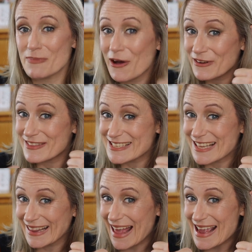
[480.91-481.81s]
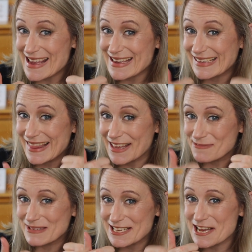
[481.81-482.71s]
bell, give this a like,
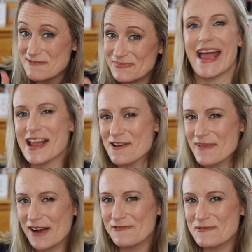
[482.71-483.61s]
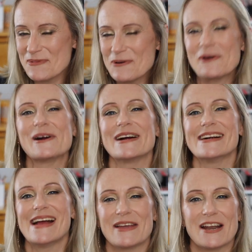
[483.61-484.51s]
thumbs up, and come back for
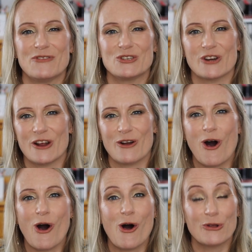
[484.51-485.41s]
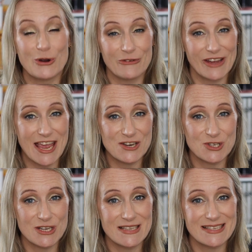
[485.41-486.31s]
more. Again, if you turn on all
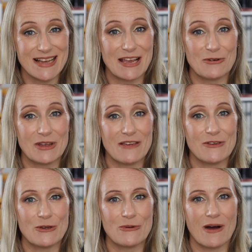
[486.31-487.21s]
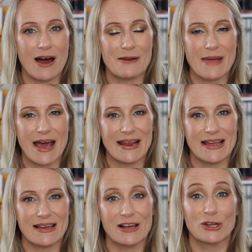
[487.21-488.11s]
notifications, it'll give you
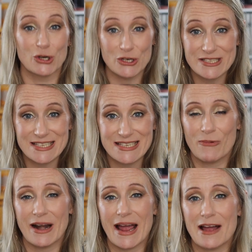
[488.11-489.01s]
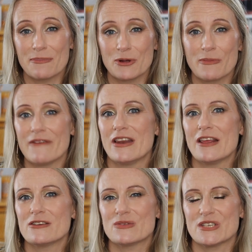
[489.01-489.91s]
automatic alerts when I upload my
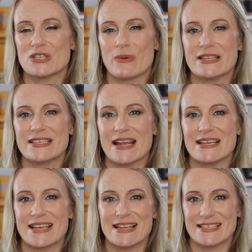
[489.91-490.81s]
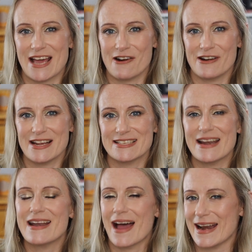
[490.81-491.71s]
videos, which is Wednesdays and Saturdays
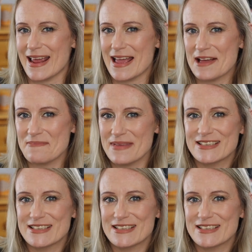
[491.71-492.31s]
at 9 a.m.